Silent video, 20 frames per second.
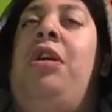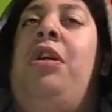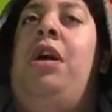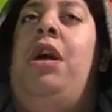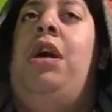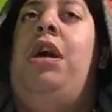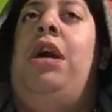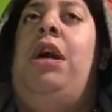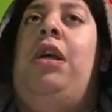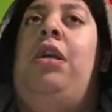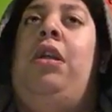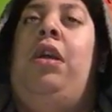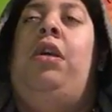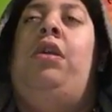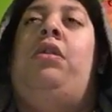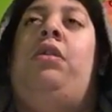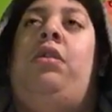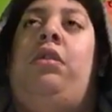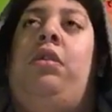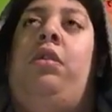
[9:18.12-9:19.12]
that I
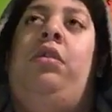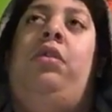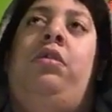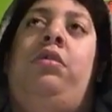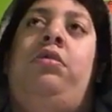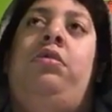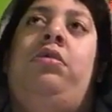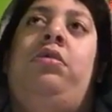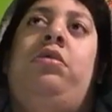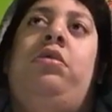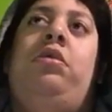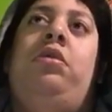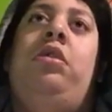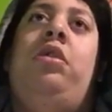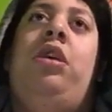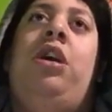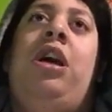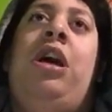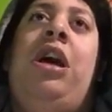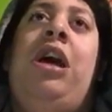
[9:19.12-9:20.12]
like girls.
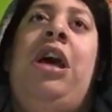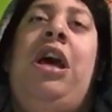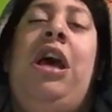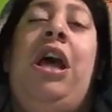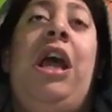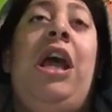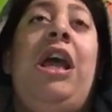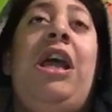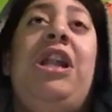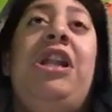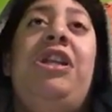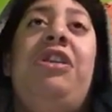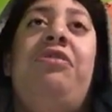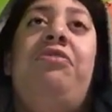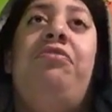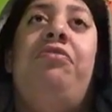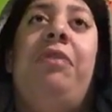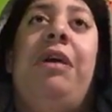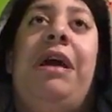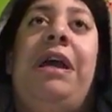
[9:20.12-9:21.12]

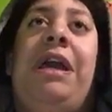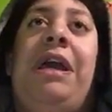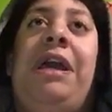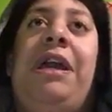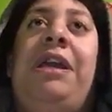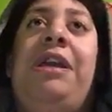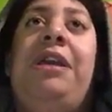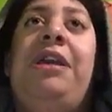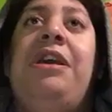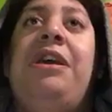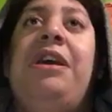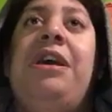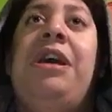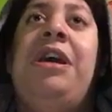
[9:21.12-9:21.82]
Anyway,